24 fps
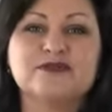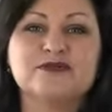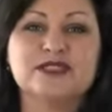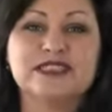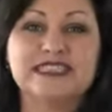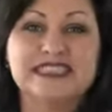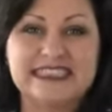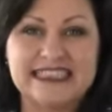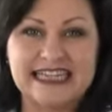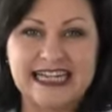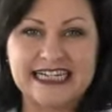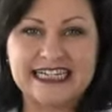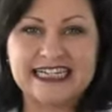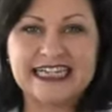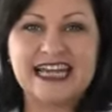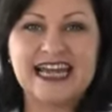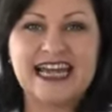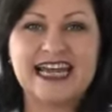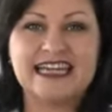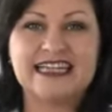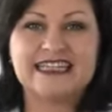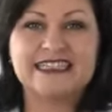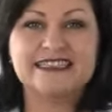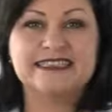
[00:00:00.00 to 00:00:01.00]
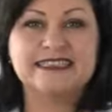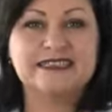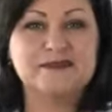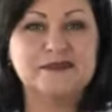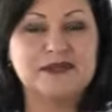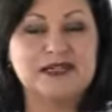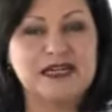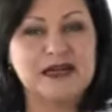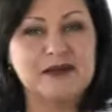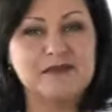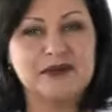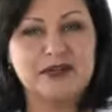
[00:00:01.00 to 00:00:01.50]
was dedicated to
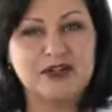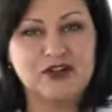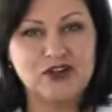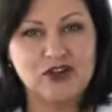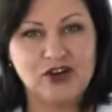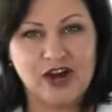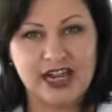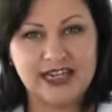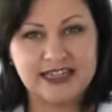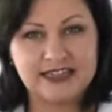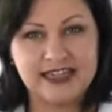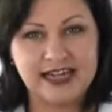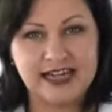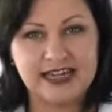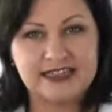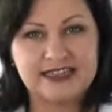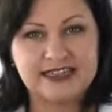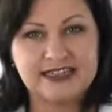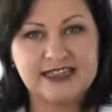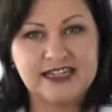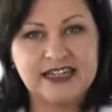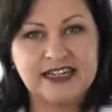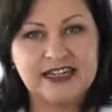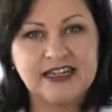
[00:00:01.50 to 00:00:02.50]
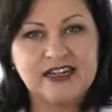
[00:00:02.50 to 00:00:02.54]
becoming great at.